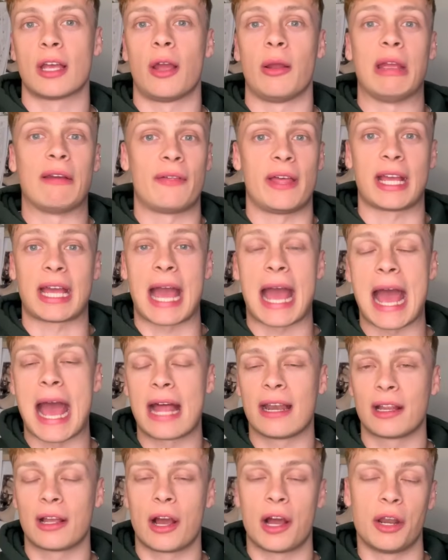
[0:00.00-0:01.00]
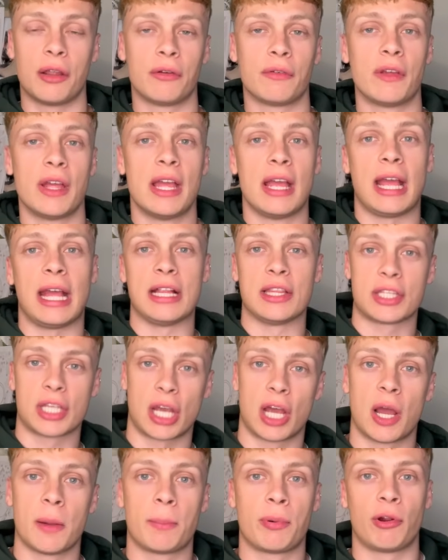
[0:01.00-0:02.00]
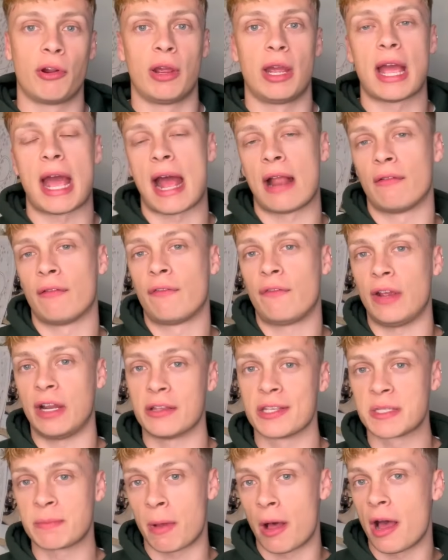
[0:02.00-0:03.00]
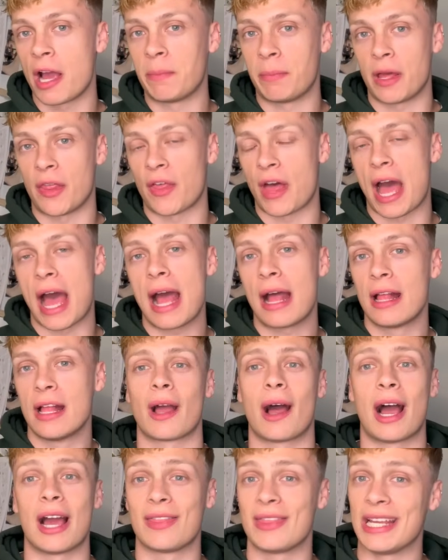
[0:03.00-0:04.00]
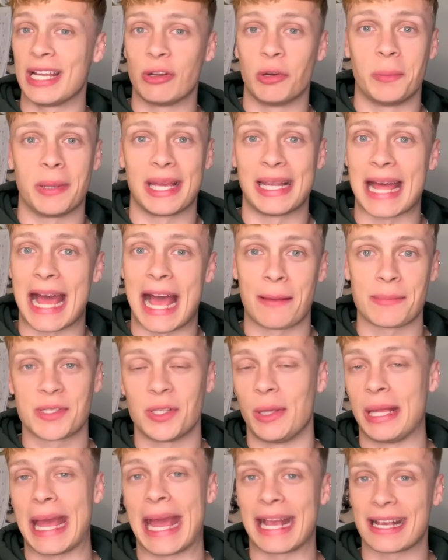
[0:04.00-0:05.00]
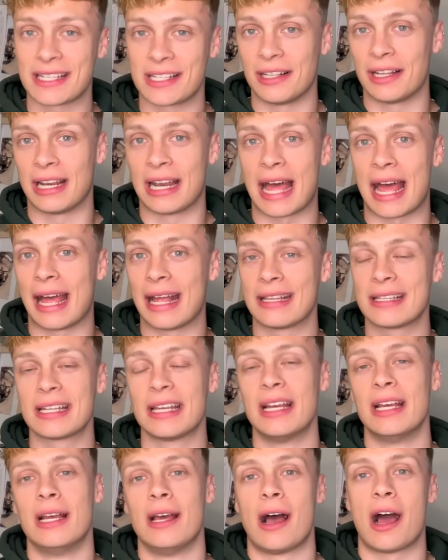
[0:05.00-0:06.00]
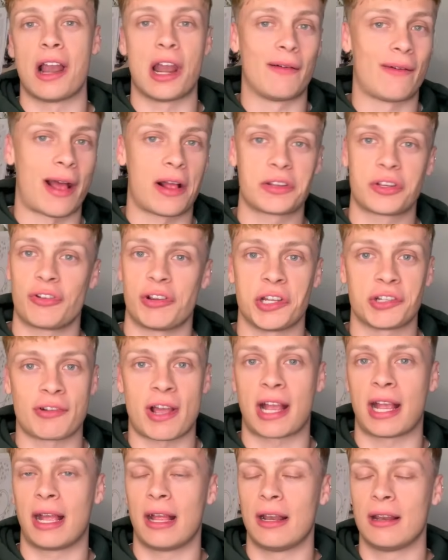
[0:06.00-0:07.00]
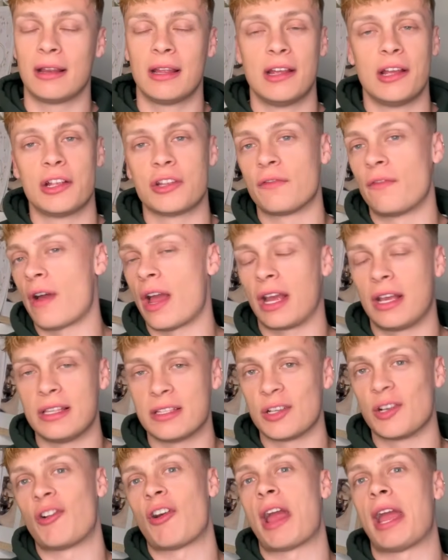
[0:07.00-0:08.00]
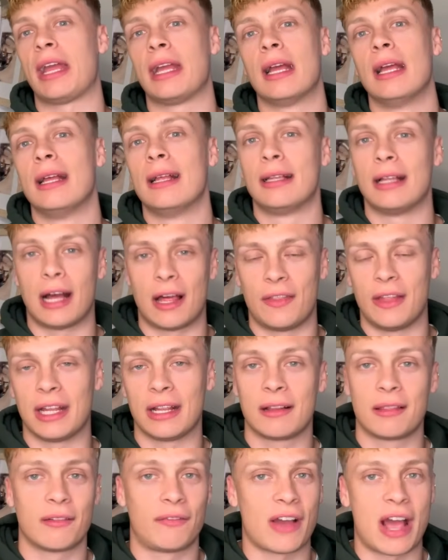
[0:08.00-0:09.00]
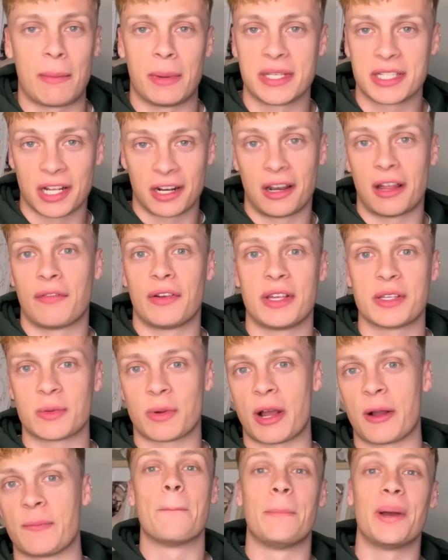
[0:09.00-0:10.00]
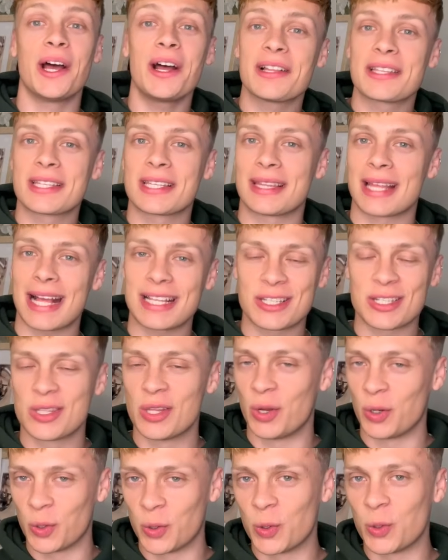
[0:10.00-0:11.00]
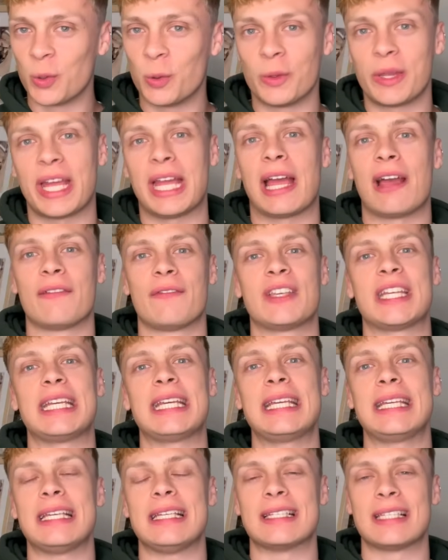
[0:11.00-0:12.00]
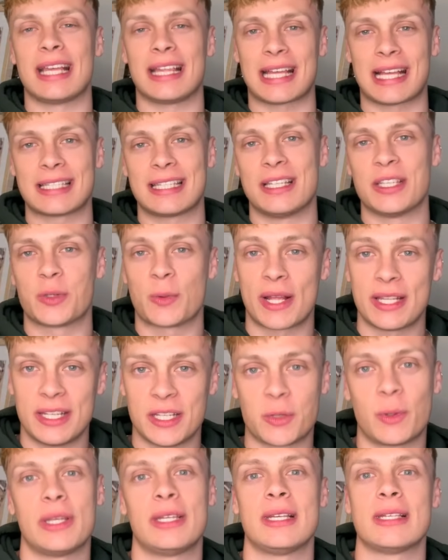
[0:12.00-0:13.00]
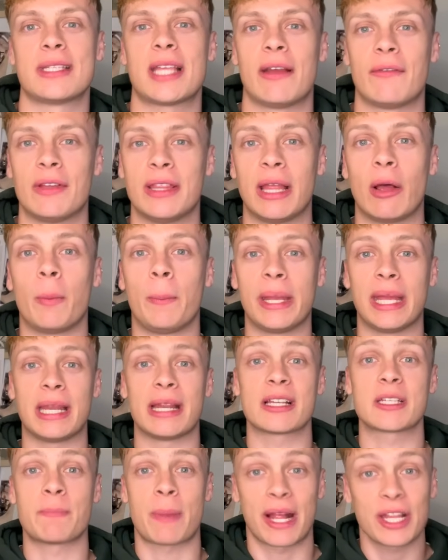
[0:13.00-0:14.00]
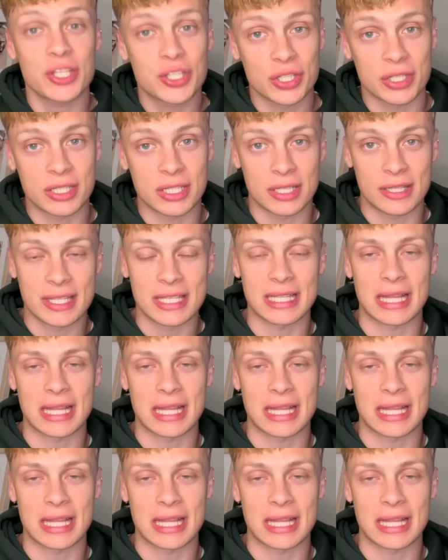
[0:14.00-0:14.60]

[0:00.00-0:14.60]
if they can kind of interpret and feel inspired by that, I think it would be an absolutely excellent land. I love How to Train Your Dragon. Vikings are great. I think the families are going to love it as well. But that is not all. They have teased that in 2027 there'll be an expansion to this